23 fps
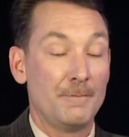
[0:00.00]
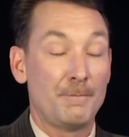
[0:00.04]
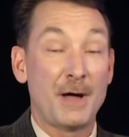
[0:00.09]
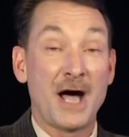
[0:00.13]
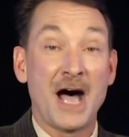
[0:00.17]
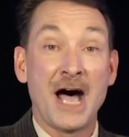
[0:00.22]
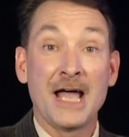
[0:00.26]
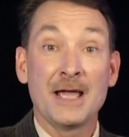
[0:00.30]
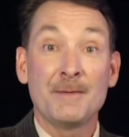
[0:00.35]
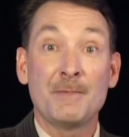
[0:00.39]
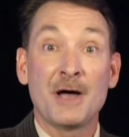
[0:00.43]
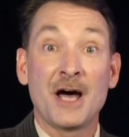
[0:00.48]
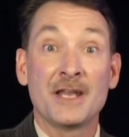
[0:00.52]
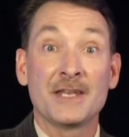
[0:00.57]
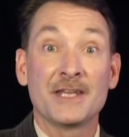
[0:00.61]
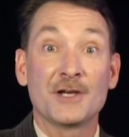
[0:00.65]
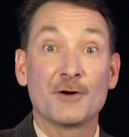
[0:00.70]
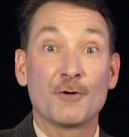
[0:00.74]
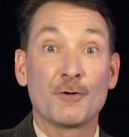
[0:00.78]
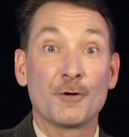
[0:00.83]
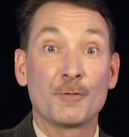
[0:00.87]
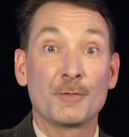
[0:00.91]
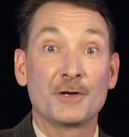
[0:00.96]
Pi
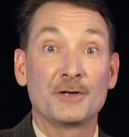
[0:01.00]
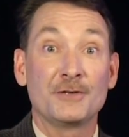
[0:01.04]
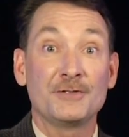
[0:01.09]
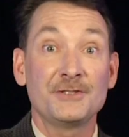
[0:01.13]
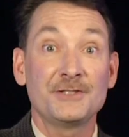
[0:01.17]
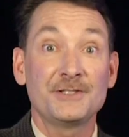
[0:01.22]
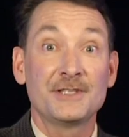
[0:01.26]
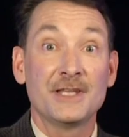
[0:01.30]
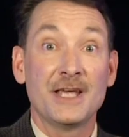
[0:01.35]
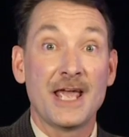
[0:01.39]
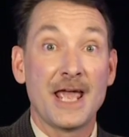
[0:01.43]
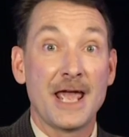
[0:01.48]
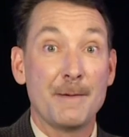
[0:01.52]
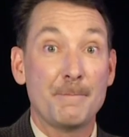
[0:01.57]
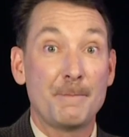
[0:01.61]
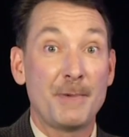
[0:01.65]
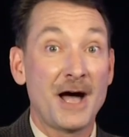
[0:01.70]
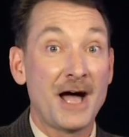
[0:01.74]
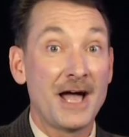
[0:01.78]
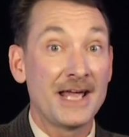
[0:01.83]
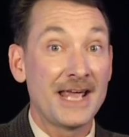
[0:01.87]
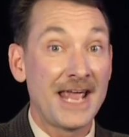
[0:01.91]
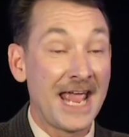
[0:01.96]
bonding orbitals and
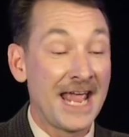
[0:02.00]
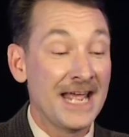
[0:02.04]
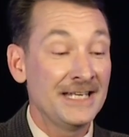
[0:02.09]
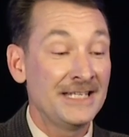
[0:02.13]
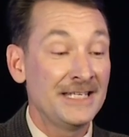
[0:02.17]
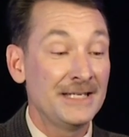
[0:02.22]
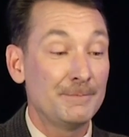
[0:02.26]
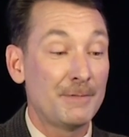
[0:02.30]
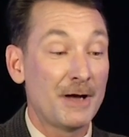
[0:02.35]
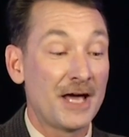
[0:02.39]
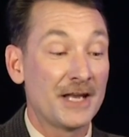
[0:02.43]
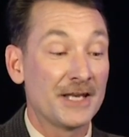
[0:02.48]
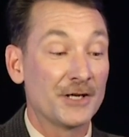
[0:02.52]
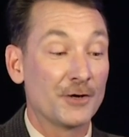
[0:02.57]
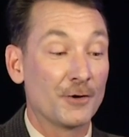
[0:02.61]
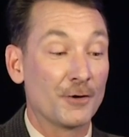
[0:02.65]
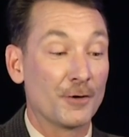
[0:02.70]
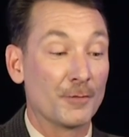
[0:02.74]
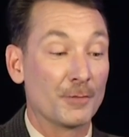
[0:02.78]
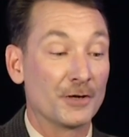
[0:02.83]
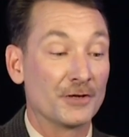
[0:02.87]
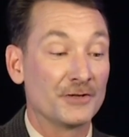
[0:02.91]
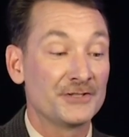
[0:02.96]
pi antibonding
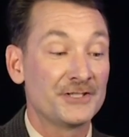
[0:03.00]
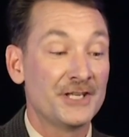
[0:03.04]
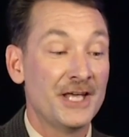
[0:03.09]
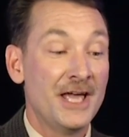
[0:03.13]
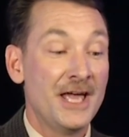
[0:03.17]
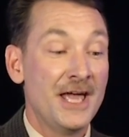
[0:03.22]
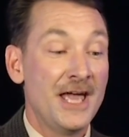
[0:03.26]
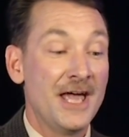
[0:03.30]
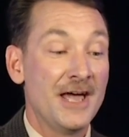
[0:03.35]
orbitals